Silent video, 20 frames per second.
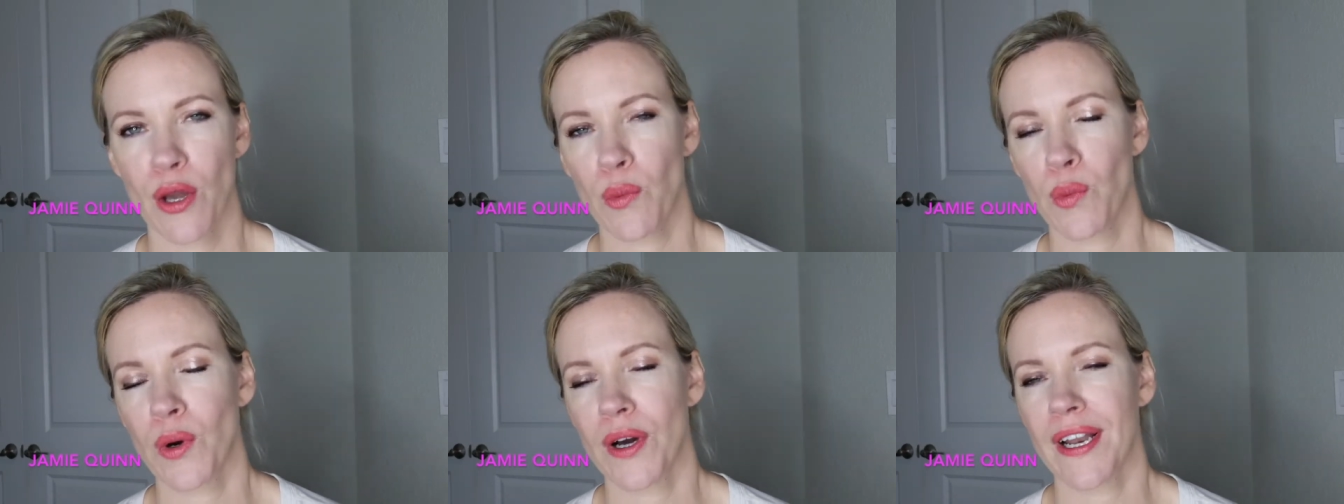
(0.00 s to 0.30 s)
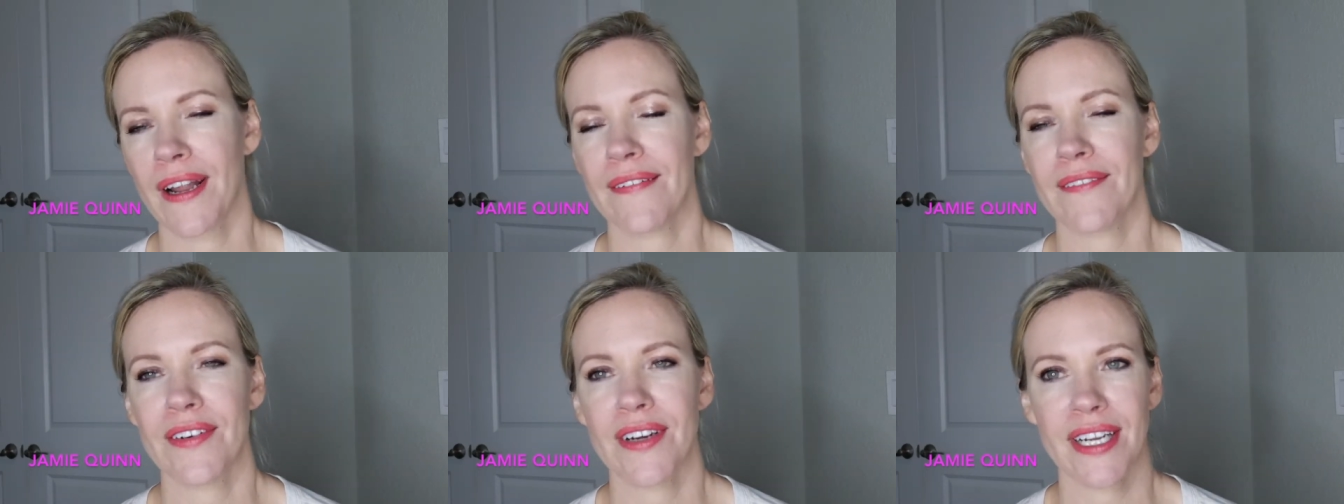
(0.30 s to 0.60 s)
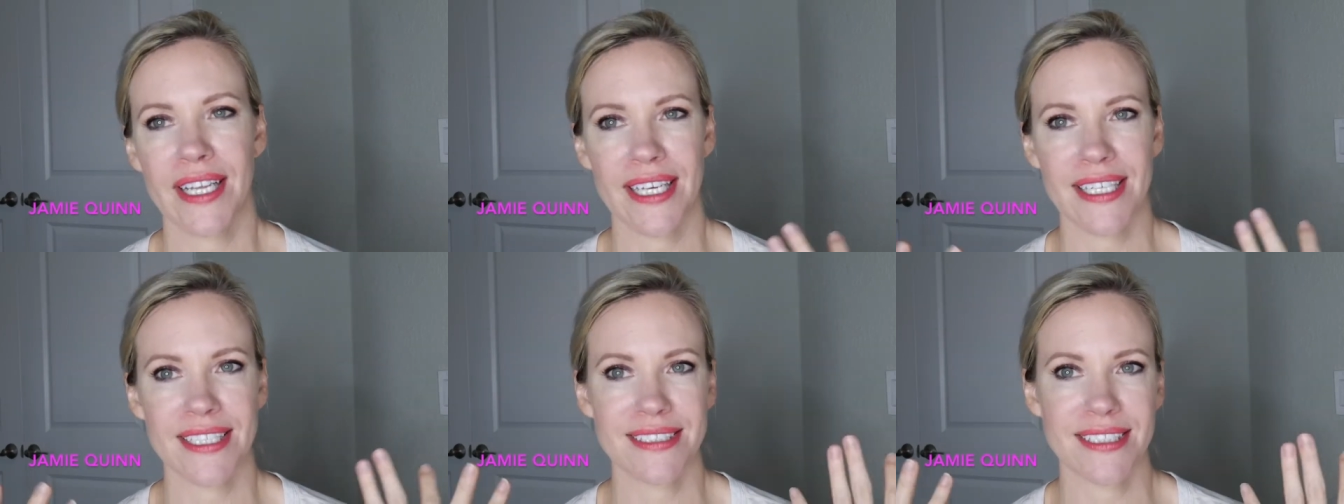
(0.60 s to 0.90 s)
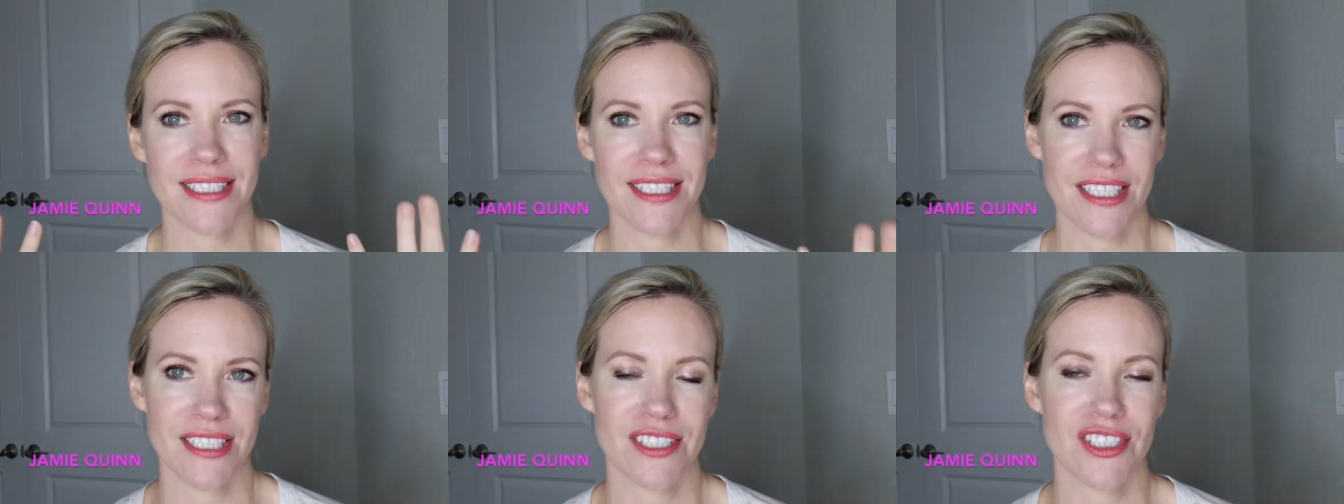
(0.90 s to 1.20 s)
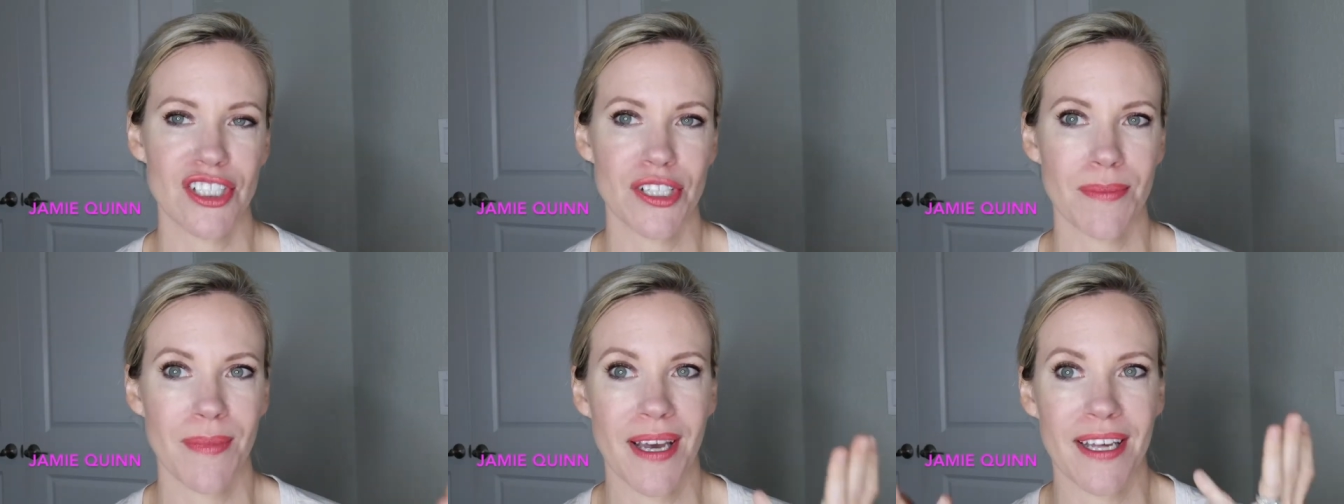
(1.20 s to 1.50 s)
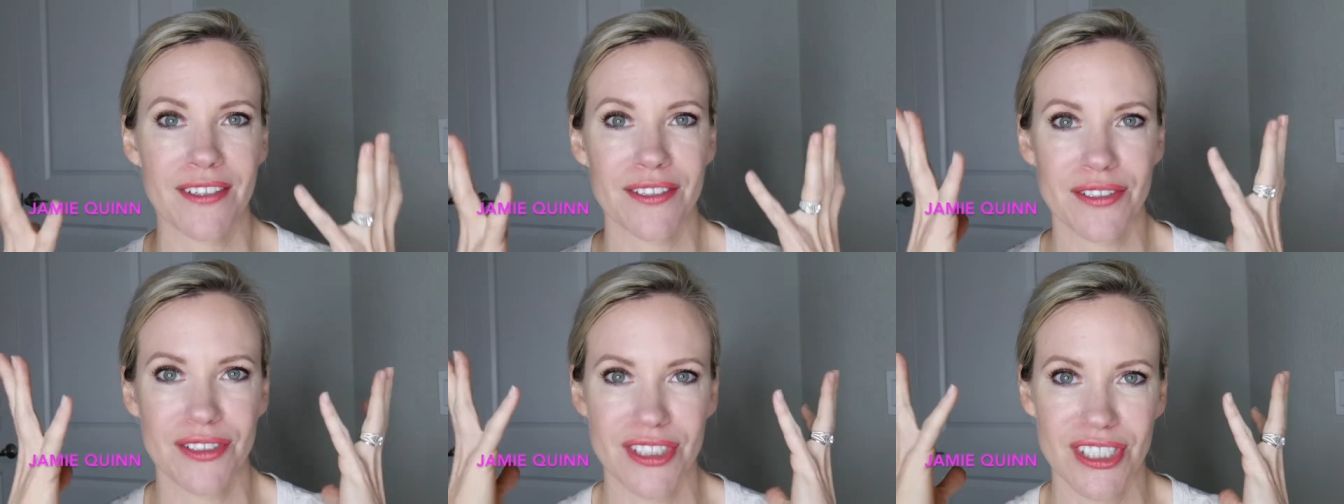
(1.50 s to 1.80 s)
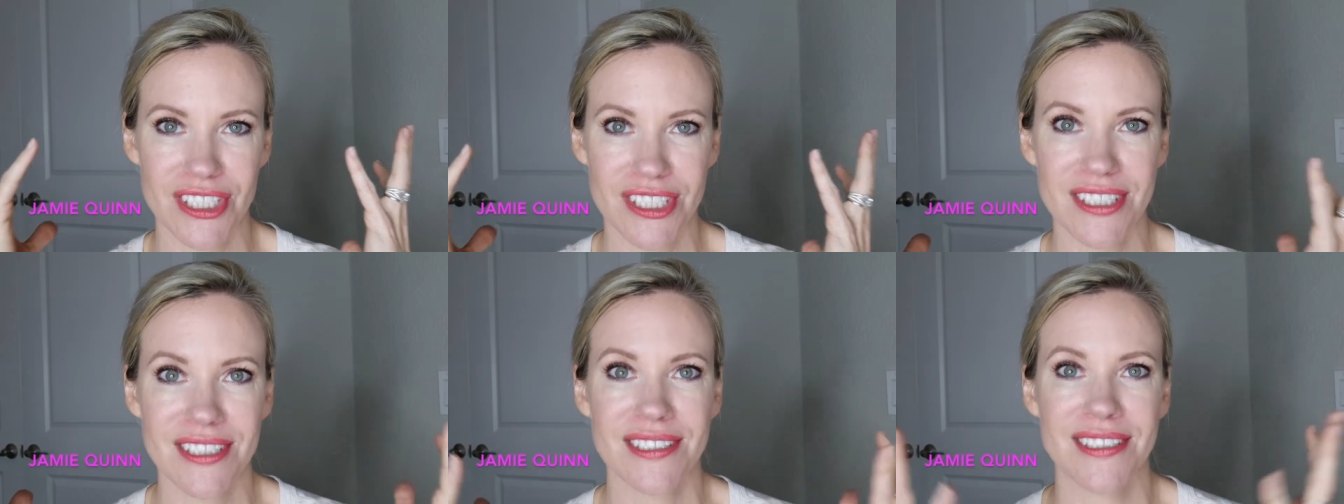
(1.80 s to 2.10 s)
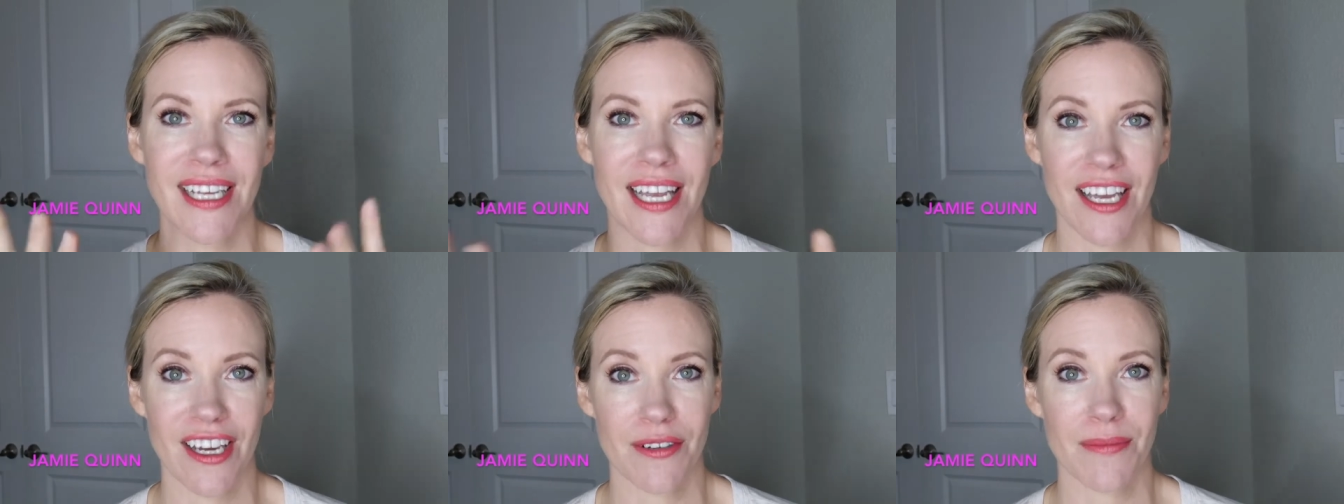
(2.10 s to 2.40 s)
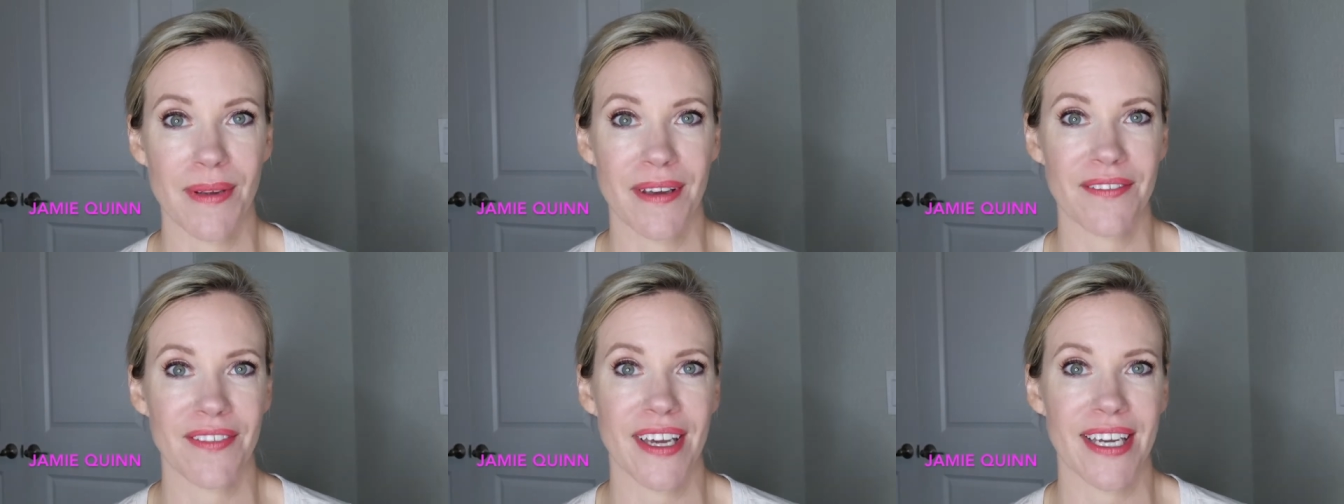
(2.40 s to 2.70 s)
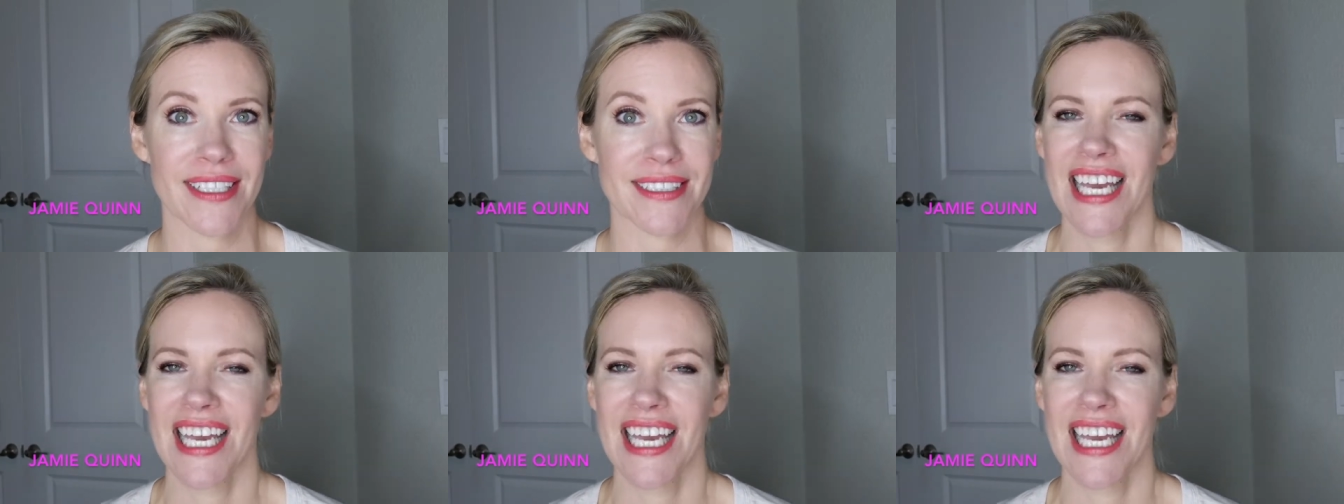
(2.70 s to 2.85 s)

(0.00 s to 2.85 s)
whatever it is, and the sheet mask will just stay on my face.